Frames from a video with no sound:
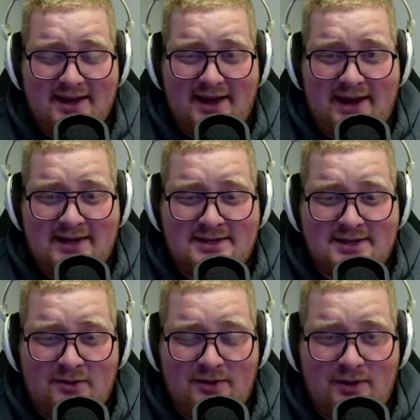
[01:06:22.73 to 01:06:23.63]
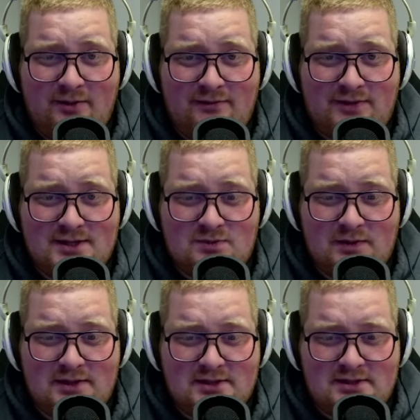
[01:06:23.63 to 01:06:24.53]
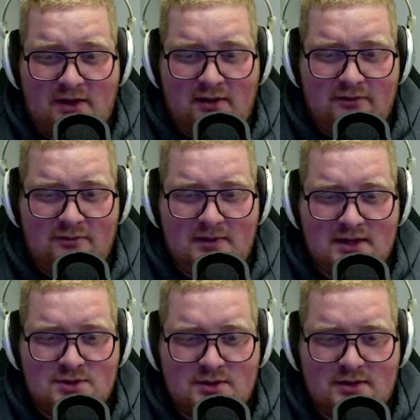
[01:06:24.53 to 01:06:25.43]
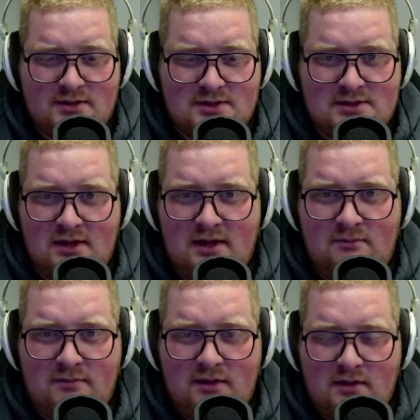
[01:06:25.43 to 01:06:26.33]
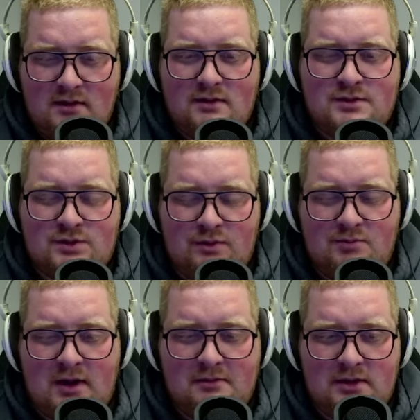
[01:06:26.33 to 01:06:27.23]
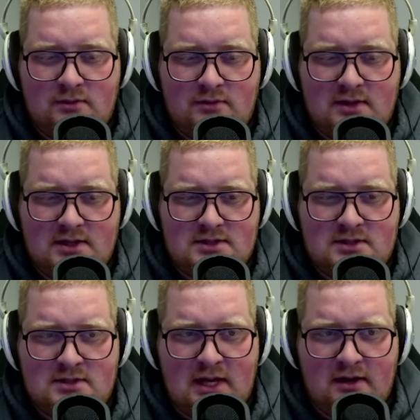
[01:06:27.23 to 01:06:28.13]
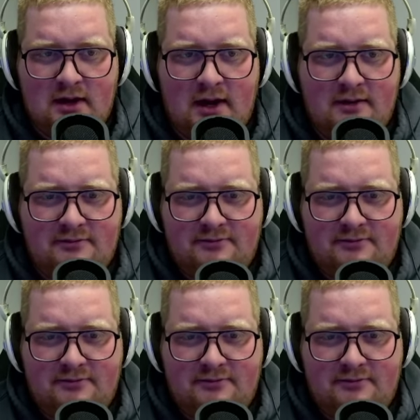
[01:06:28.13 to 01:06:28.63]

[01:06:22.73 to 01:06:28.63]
I don't know if this wins. All of them get triggered the same. So we'd probably do this, send it off.